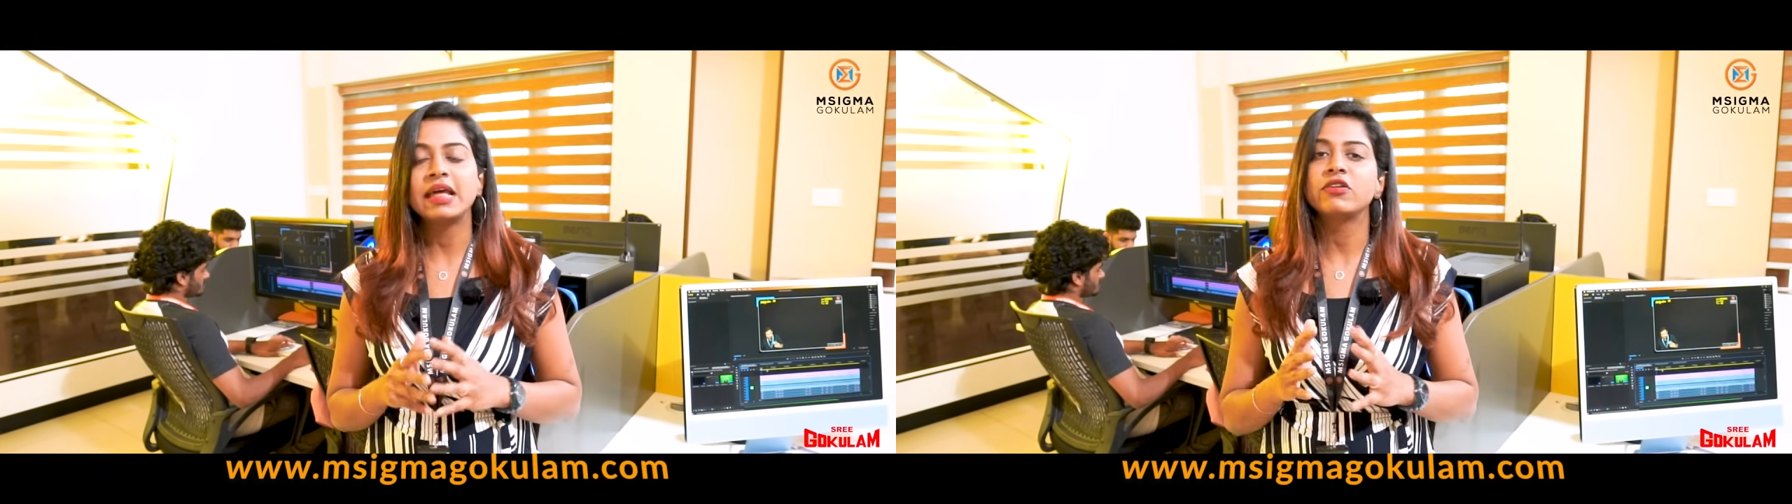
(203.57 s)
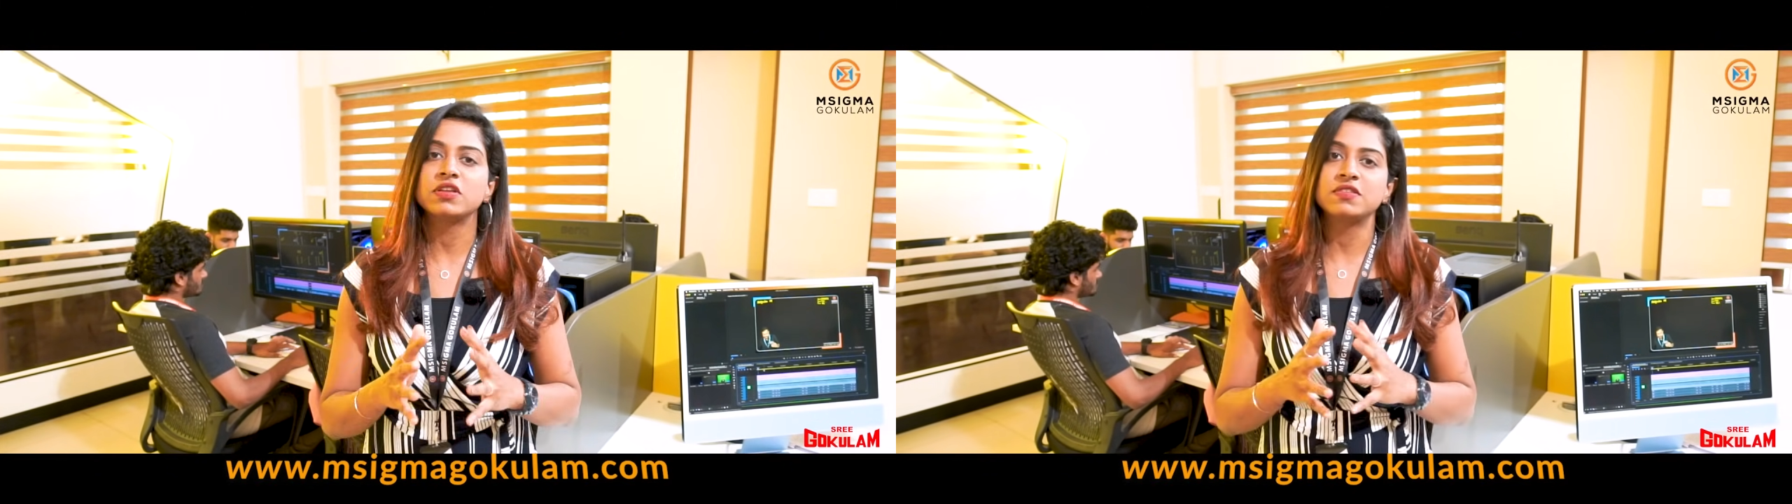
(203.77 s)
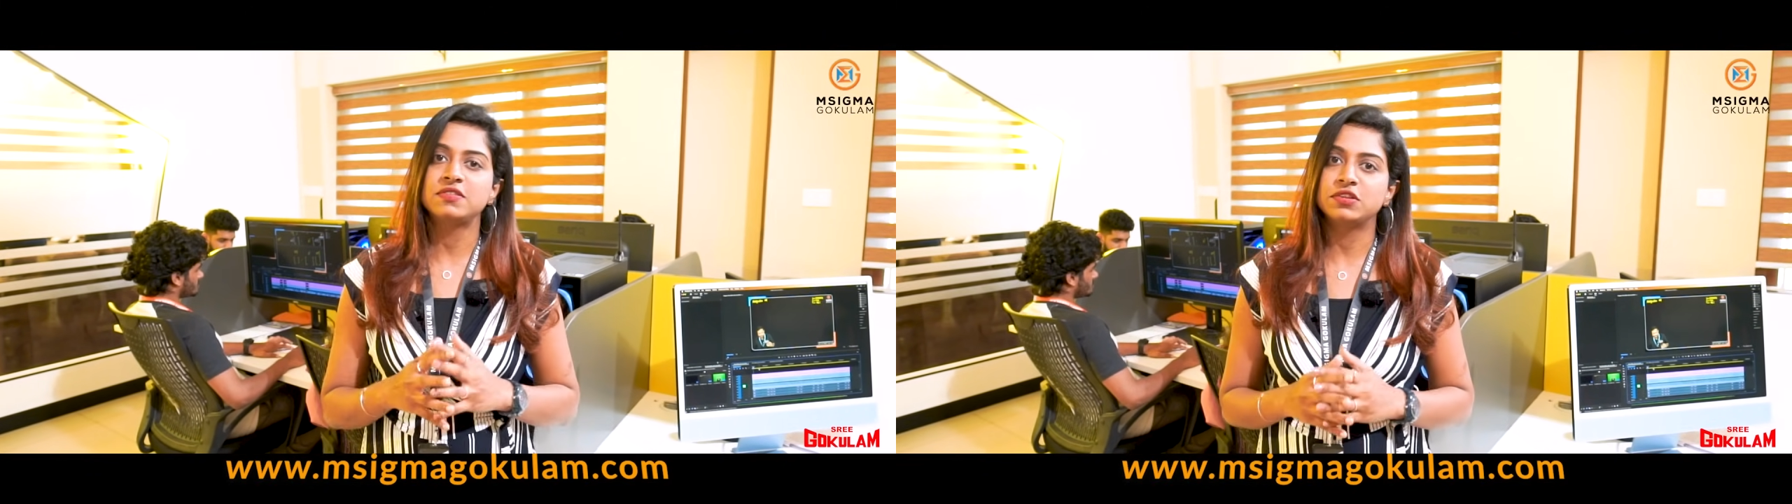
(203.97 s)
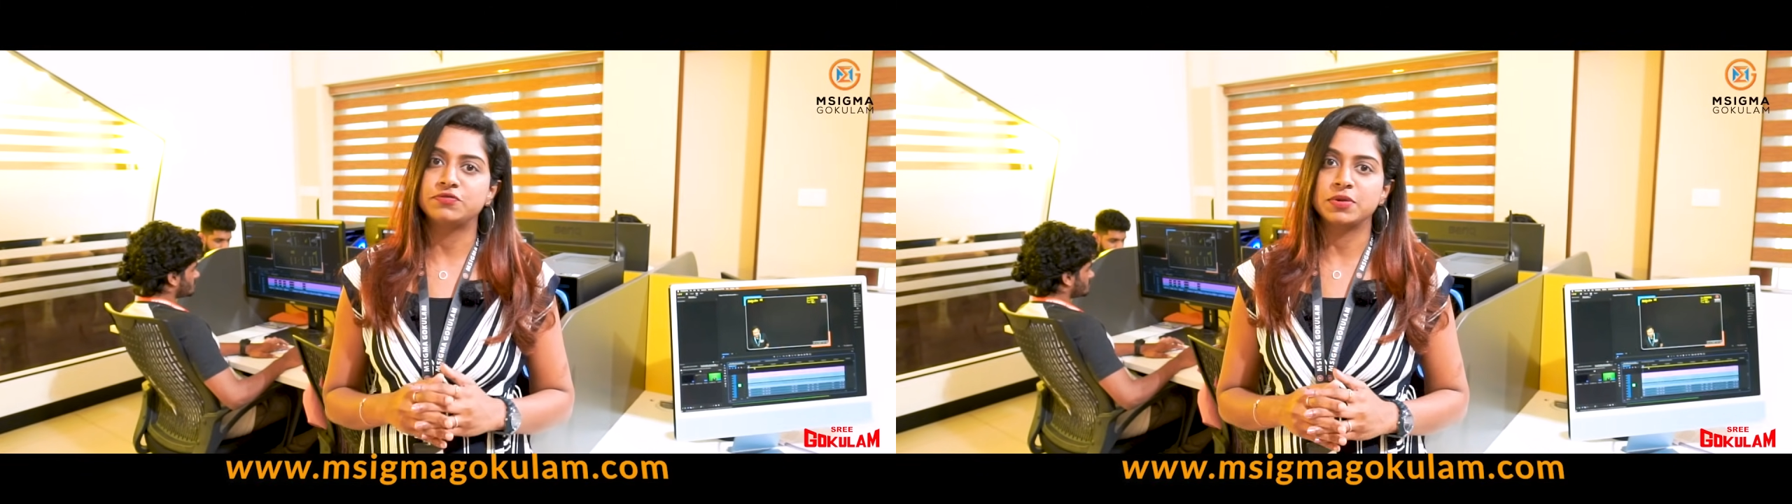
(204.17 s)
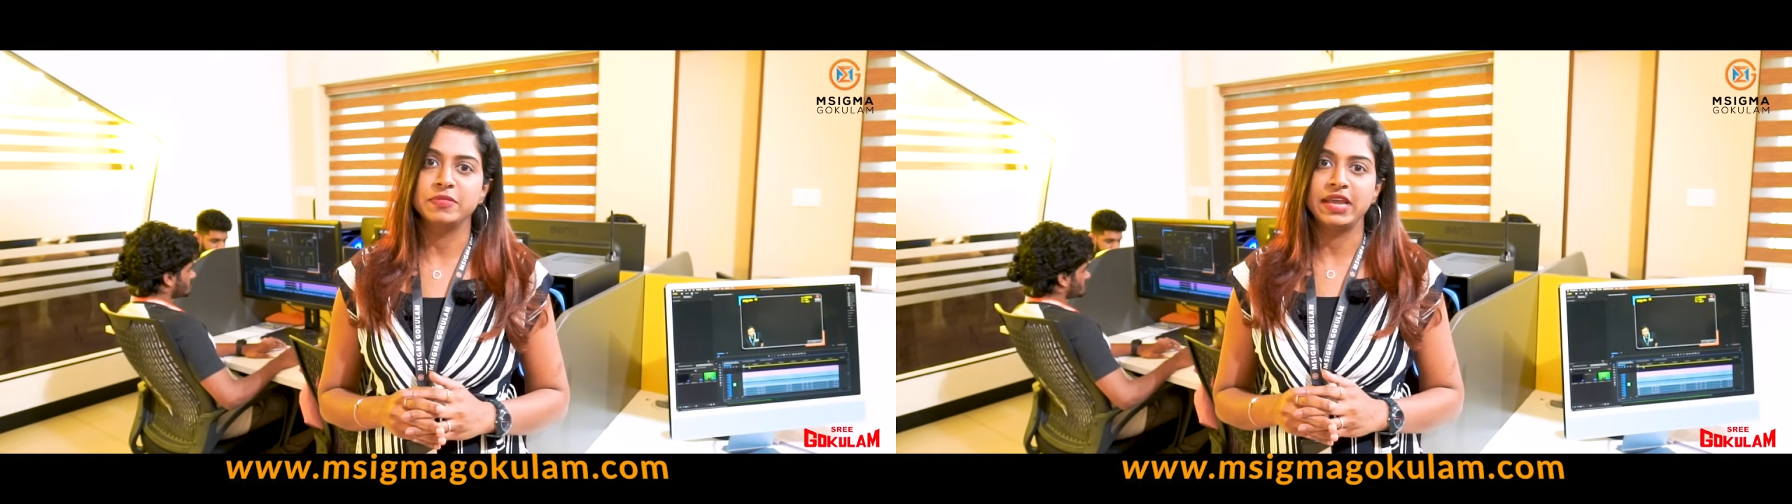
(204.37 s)
and register
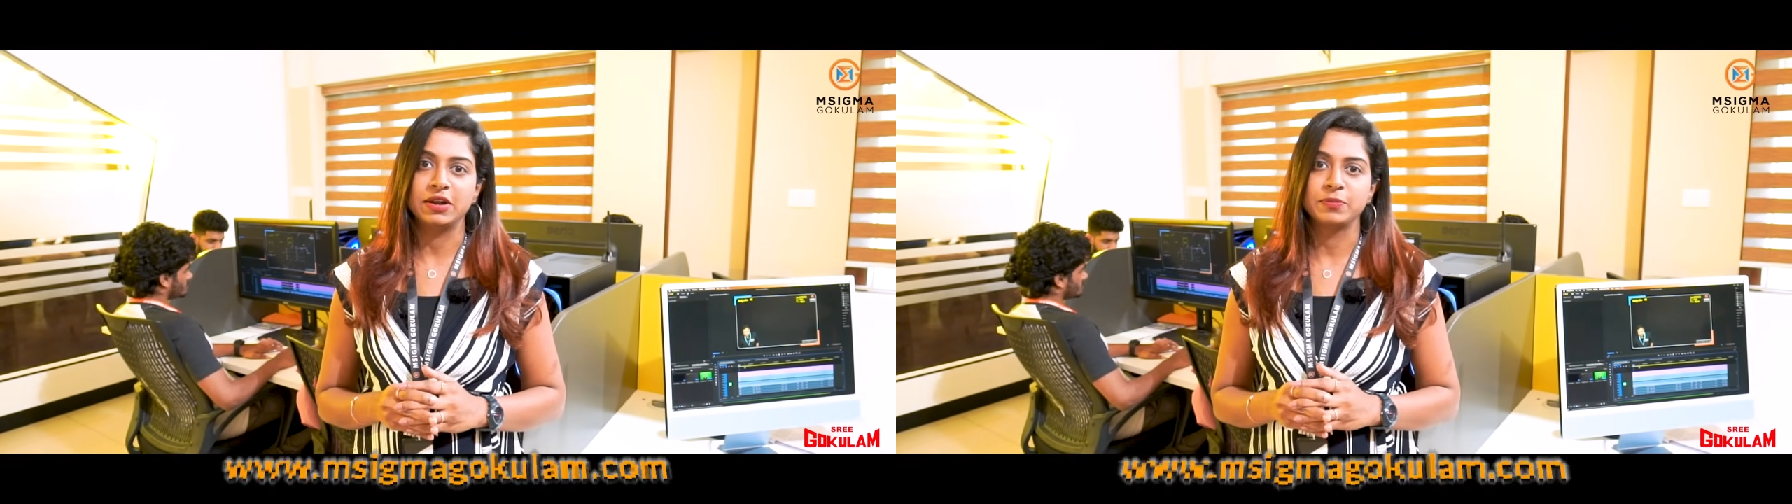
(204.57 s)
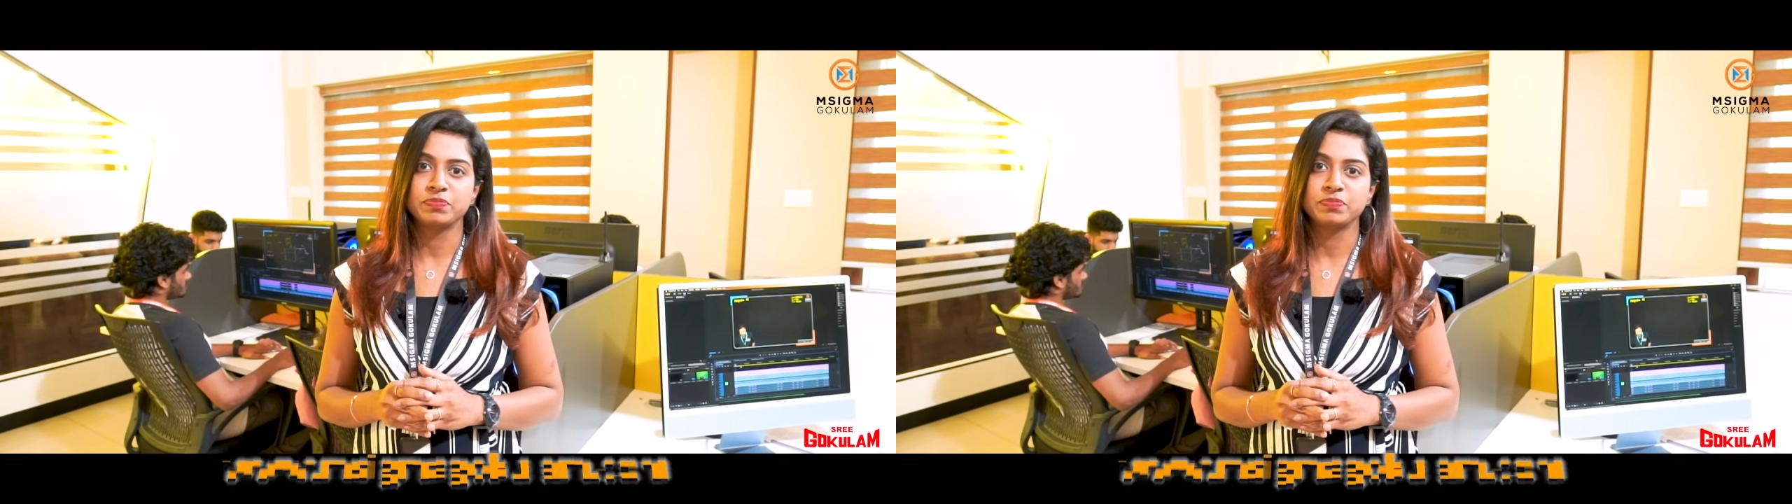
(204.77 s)
from there.